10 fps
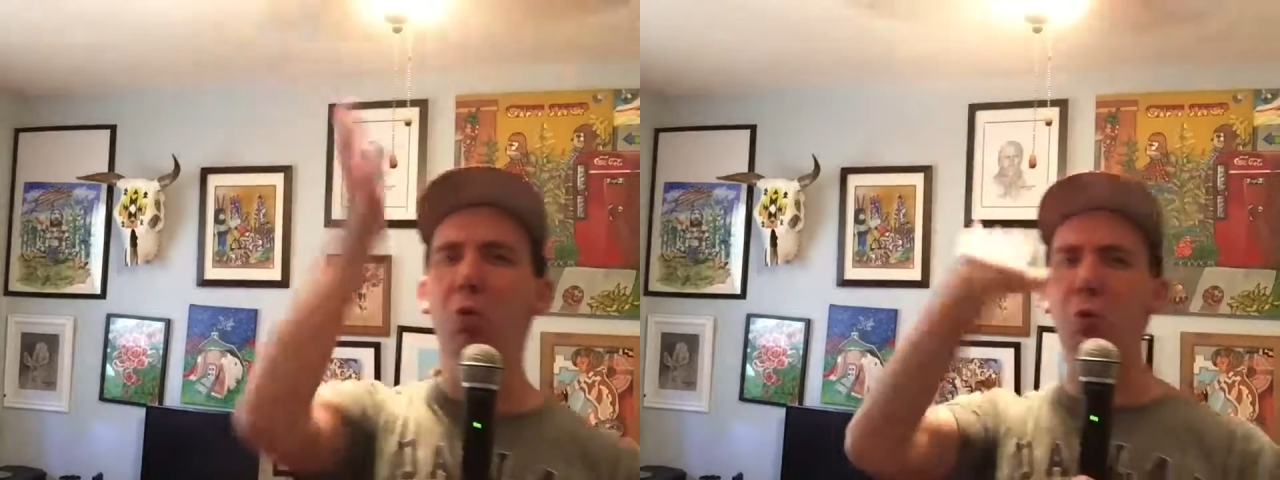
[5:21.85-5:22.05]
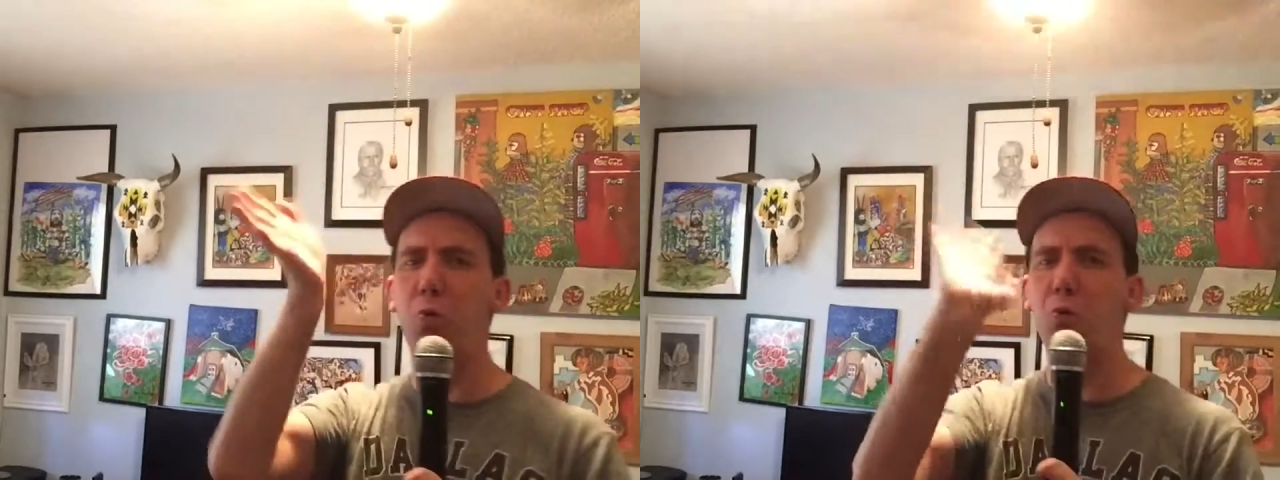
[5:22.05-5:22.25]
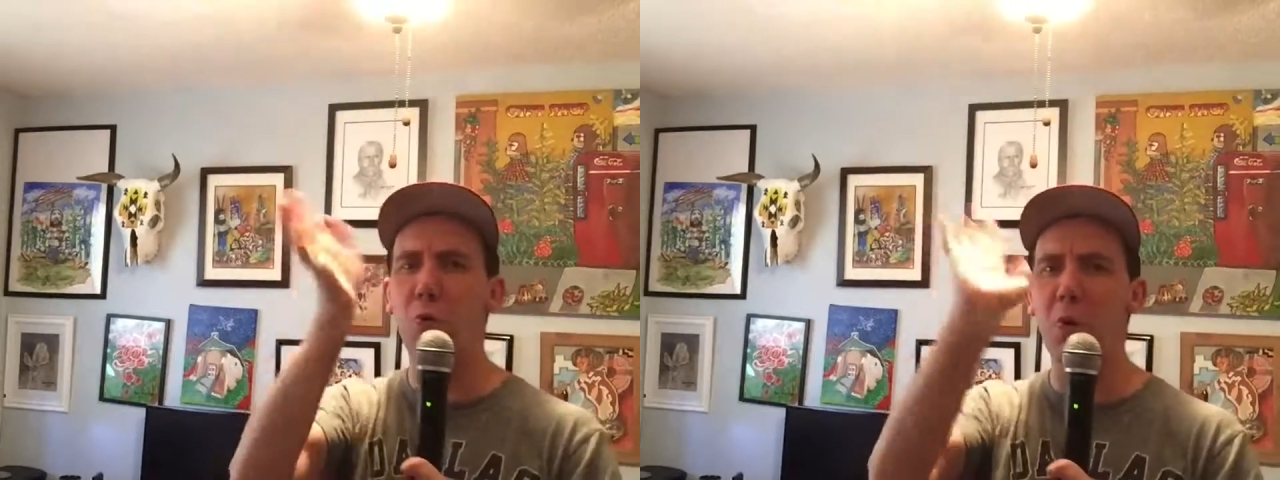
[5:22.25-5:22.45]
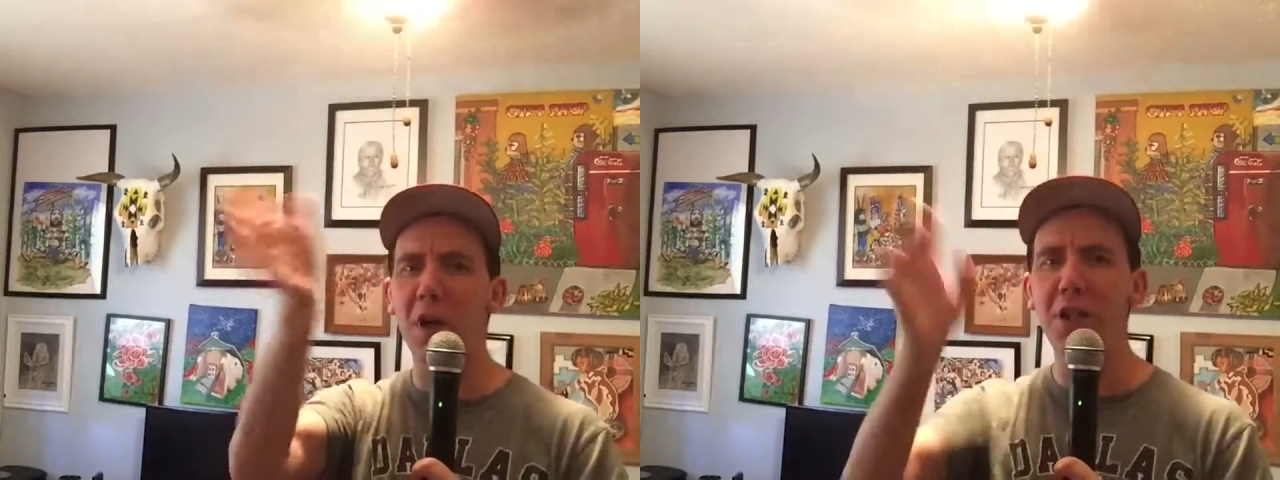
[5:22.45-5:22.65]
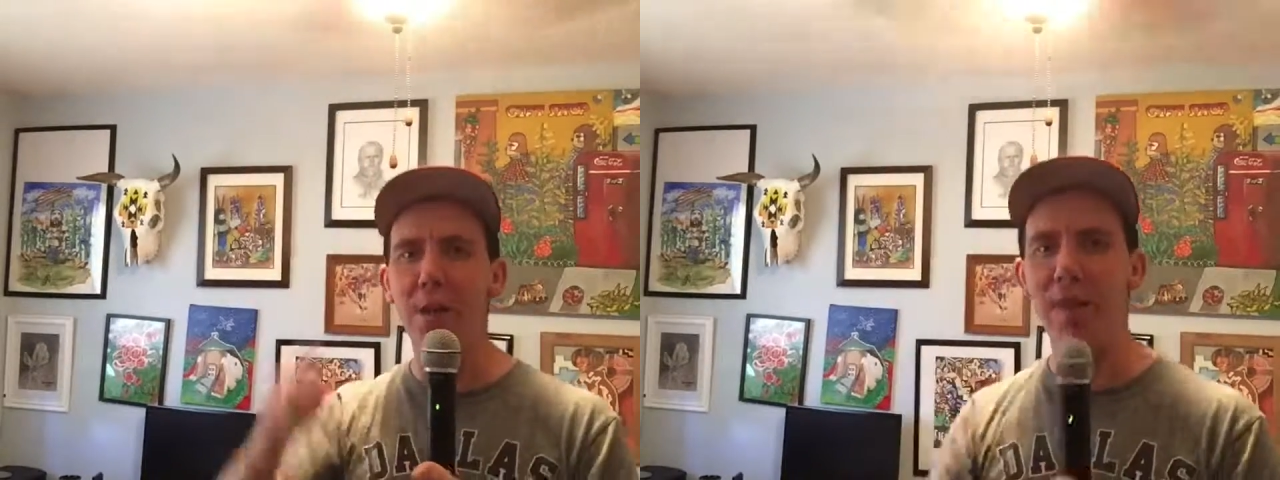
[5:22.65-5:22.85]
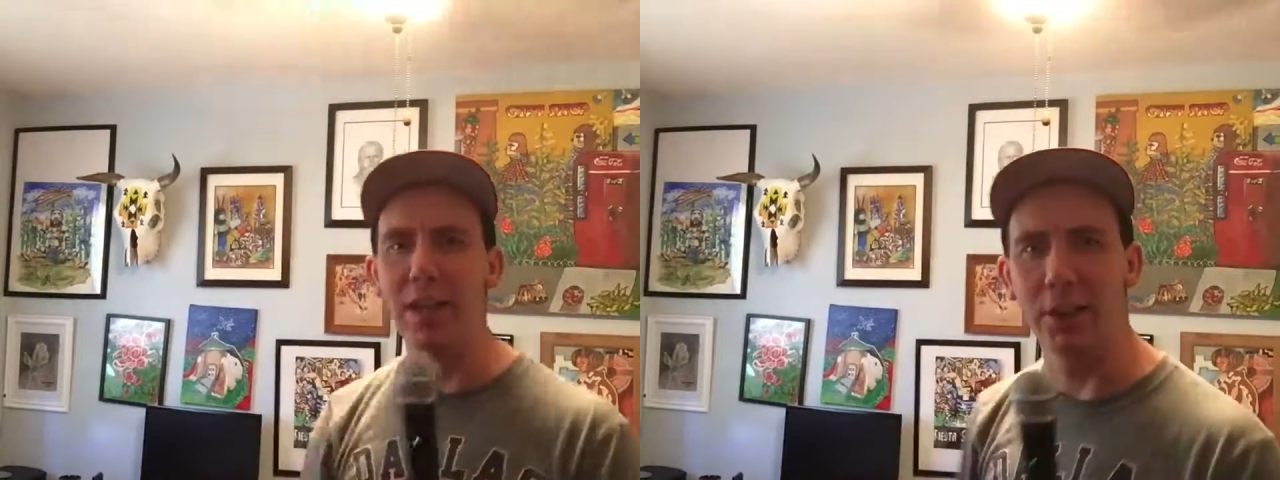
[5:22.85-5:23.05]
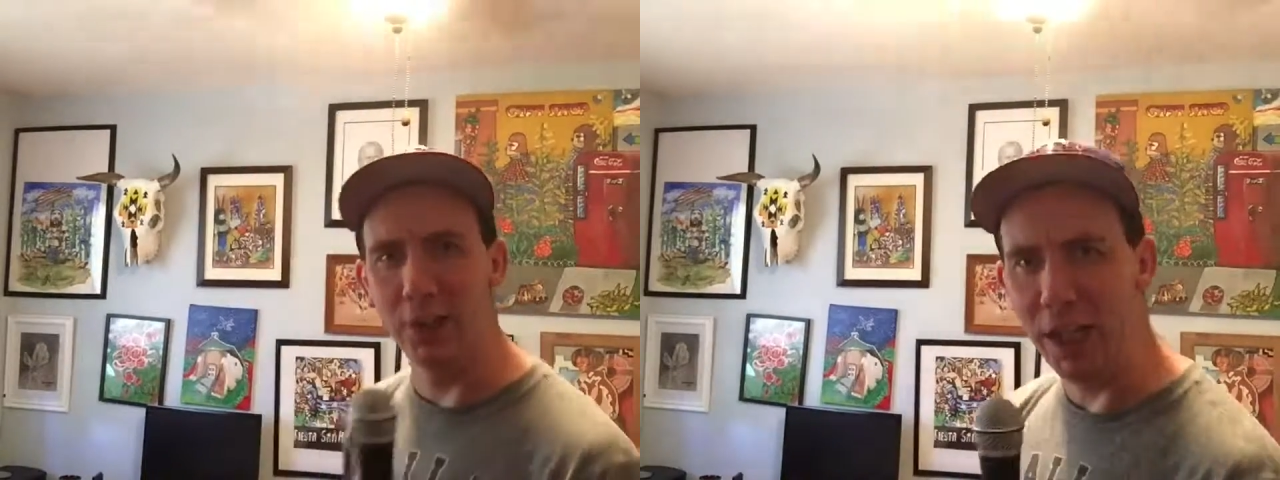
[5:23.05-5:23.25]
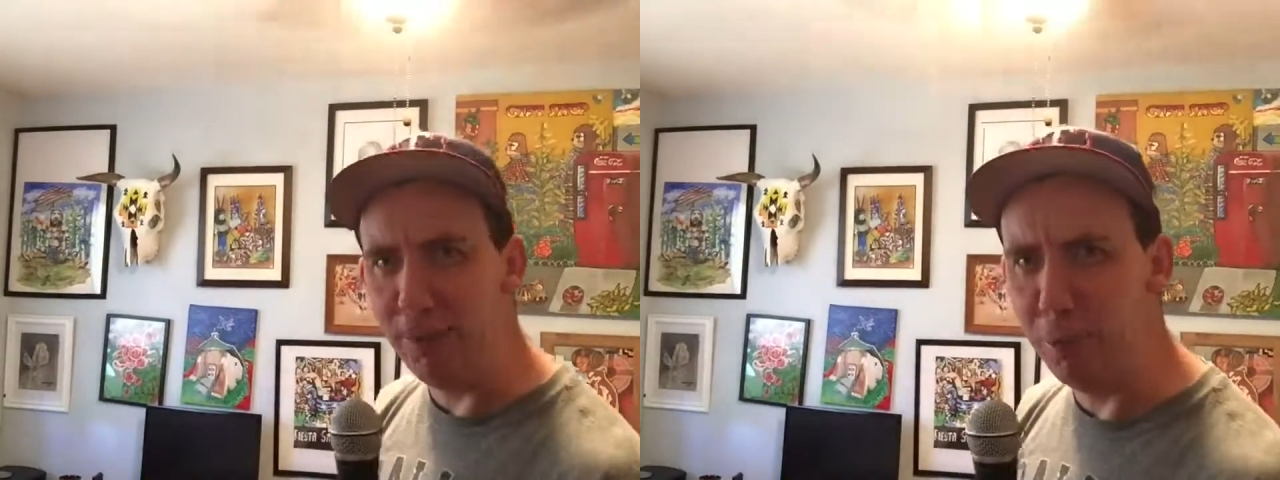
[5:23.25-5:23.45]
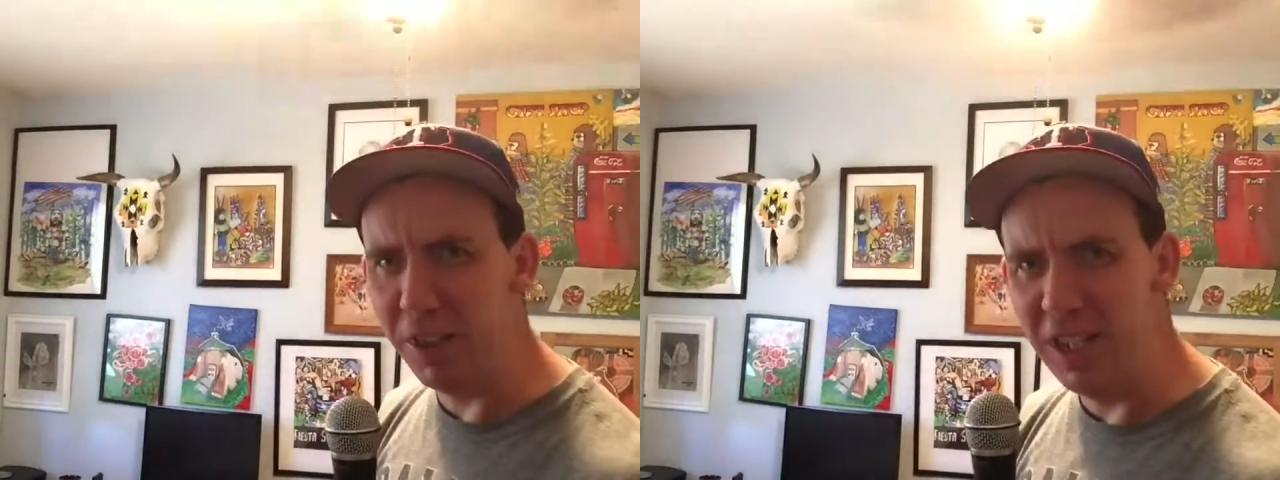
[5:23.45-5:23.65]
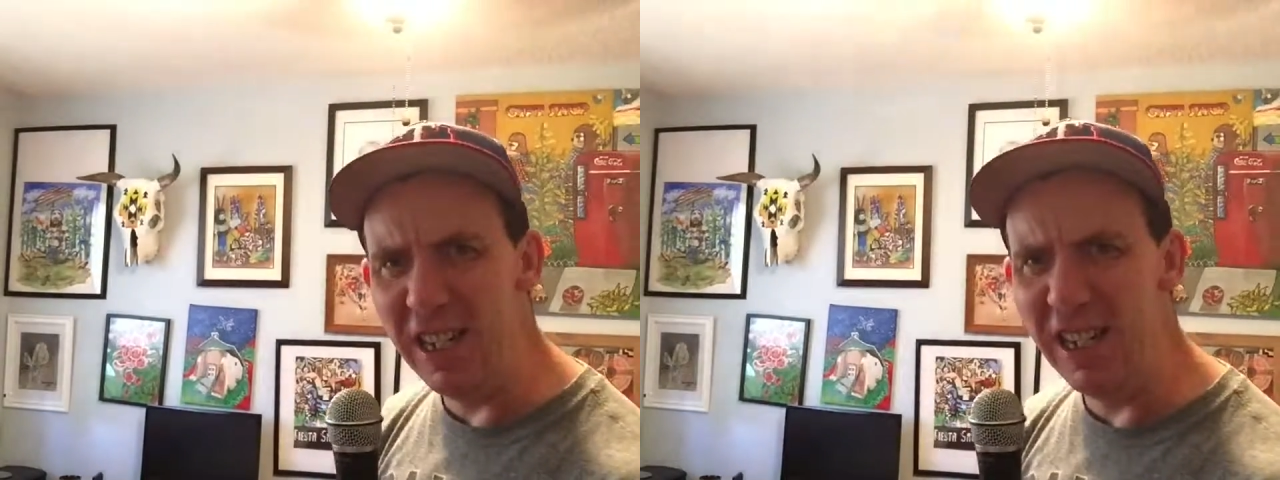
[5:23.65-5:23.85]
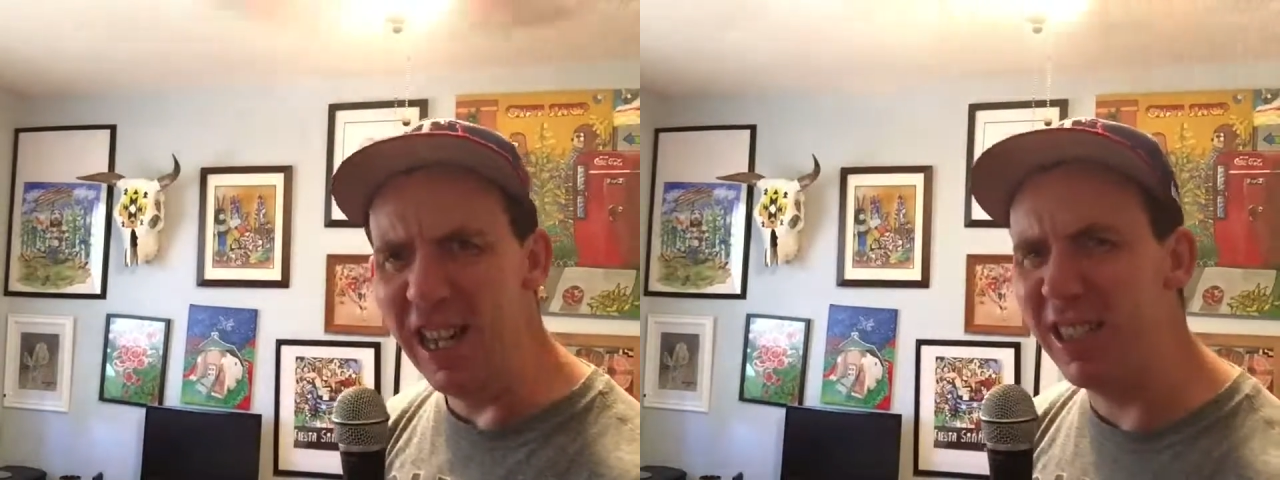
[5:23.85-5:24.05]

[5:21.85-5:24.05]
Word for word: Crunch up that like button and